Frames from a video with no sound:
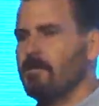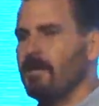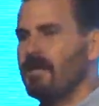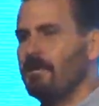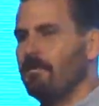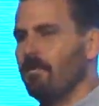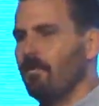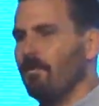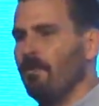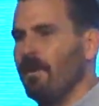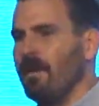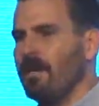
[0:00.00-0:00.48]

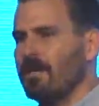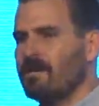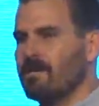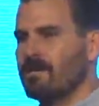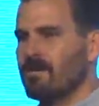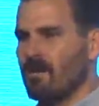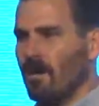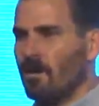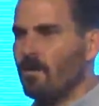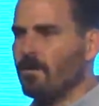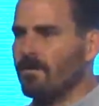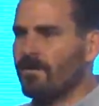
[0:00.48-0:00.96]
people their
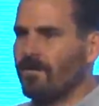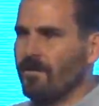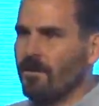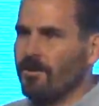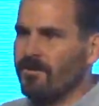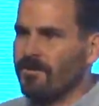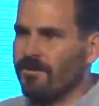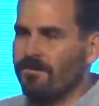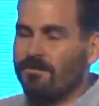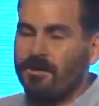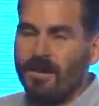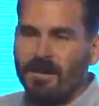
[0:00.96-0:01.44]
sole
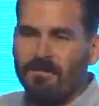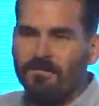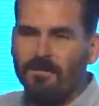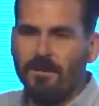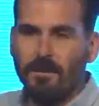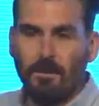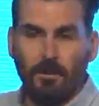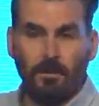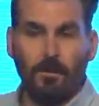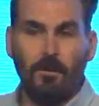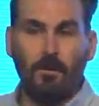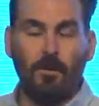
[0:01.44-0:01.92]
source of
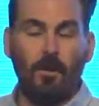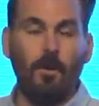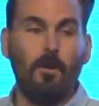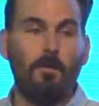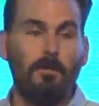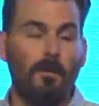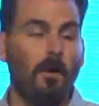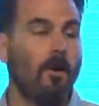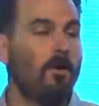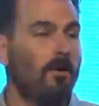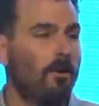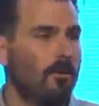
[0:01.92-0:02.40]
revenue
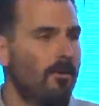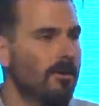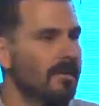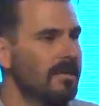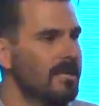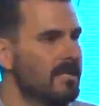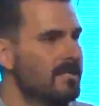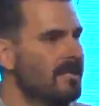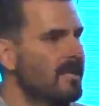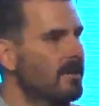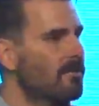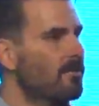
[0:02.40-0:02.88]
or at
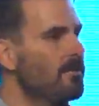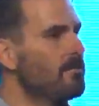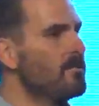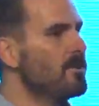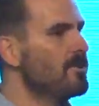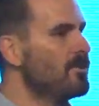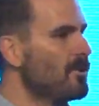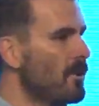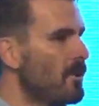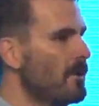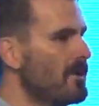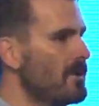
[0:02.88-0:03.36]
least their
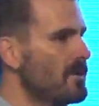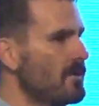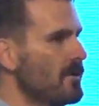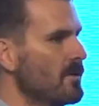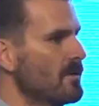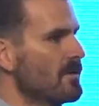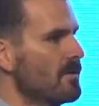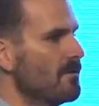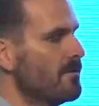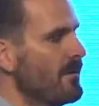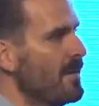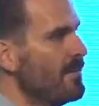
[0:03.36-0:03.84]
majority
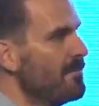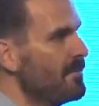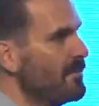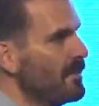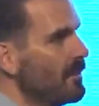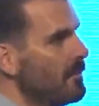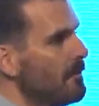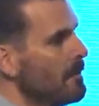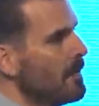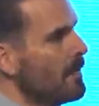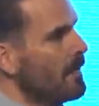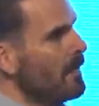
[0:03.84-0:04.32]
source of
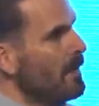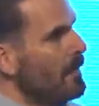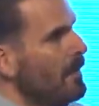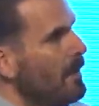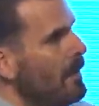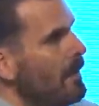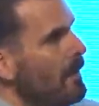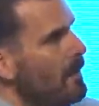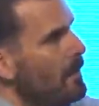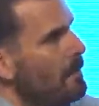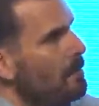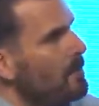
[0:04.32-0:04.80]
revenue.
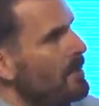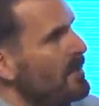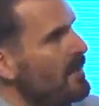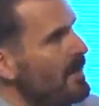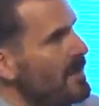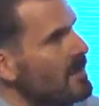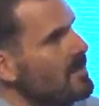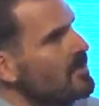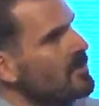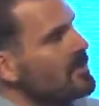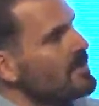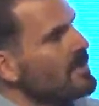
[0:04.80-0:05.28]
But
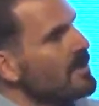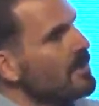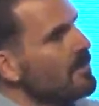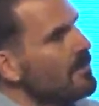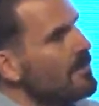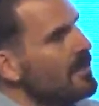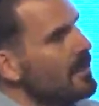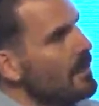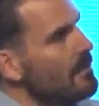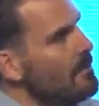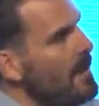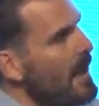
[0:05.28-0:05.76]
the interesting
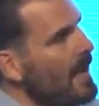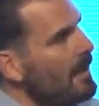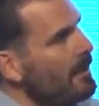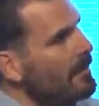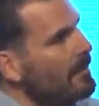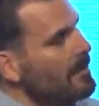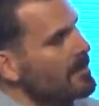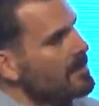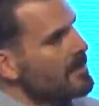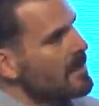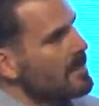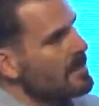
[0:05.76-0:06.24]
thing about
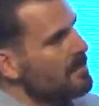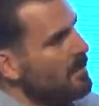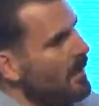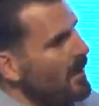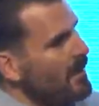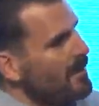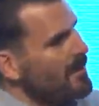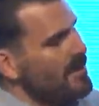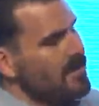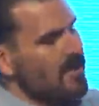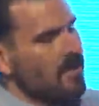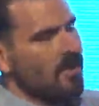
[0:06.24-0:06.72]
it is
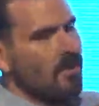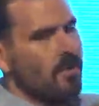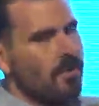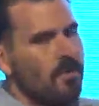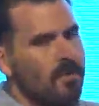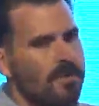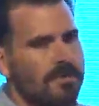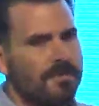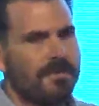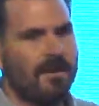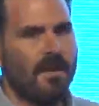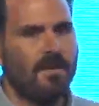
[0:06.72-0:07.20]
despite there's a
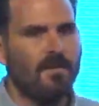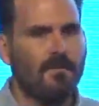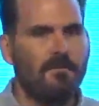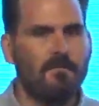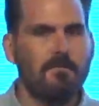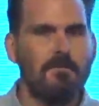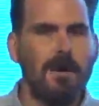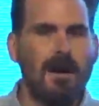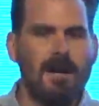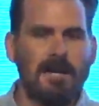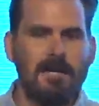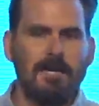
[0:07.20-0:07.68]
huge flow of
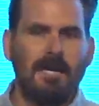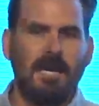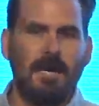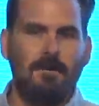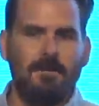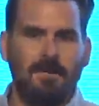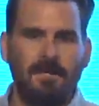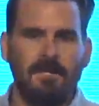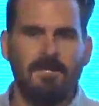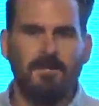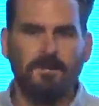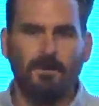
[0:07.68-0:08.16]
money
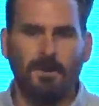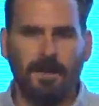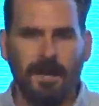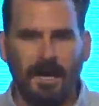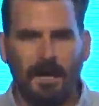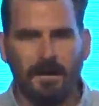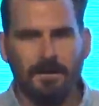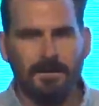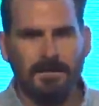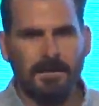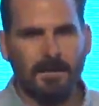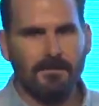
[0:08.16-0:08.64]
coming into
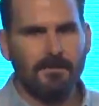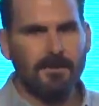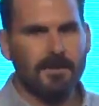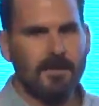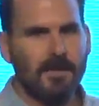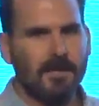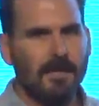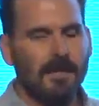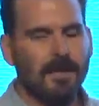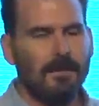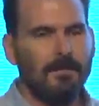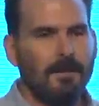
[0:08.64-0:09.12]
accounts every
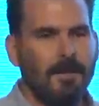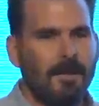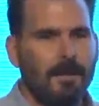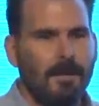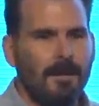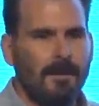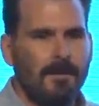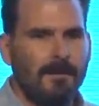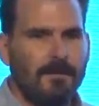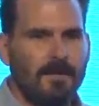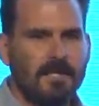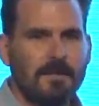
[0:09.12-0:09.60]
year,
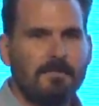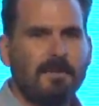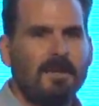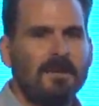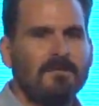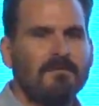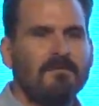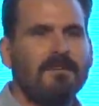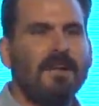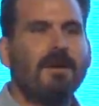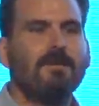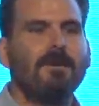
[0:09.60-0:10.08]
there's
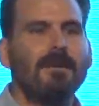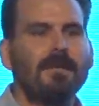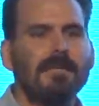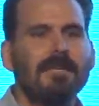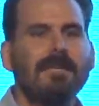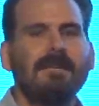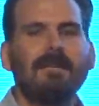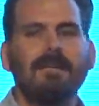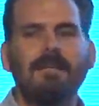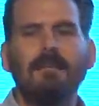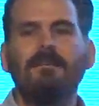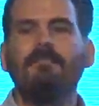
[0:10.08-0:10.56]
been very
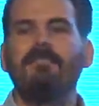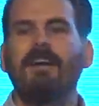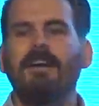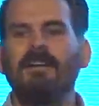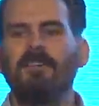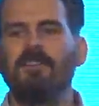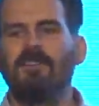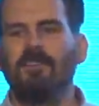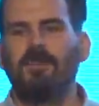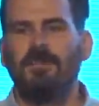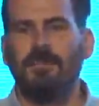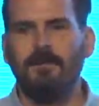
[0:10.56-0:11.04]
little
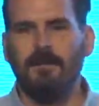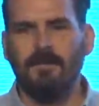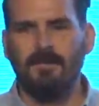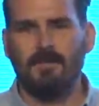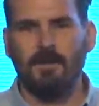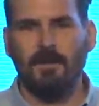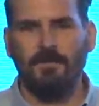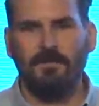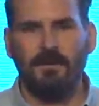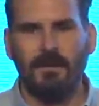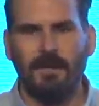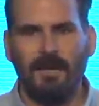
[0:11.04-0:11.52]
innovation in
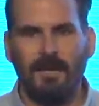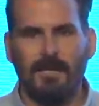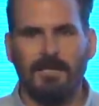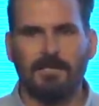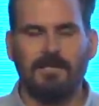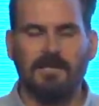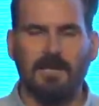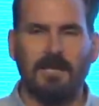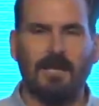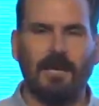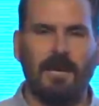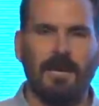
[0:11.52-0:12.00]
this over the
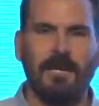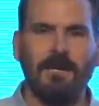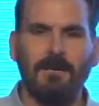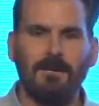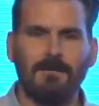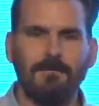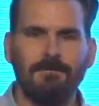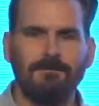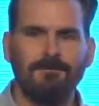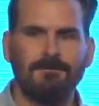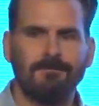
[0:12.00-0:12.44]
last decade.